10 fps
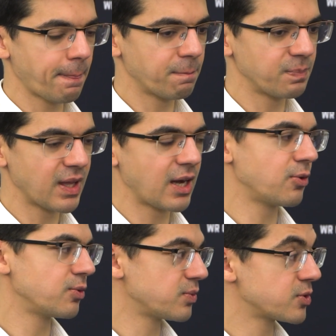
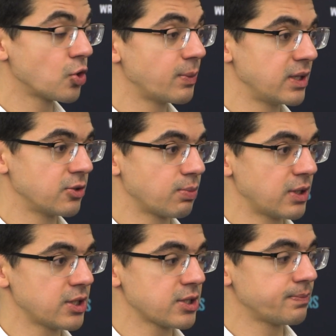now so many good
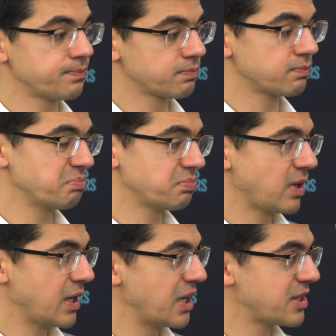players,
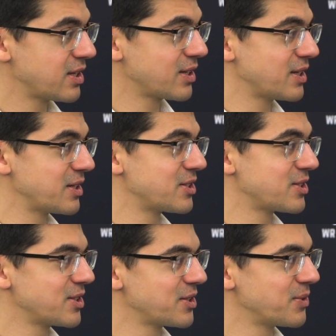and I think
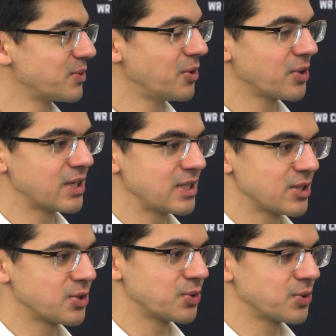it's no longer easy
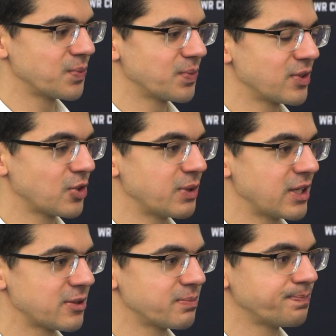to
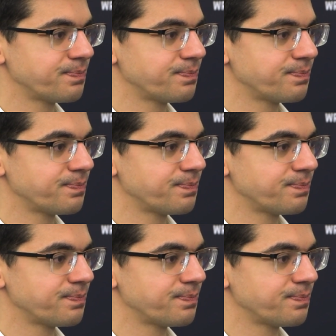dominate.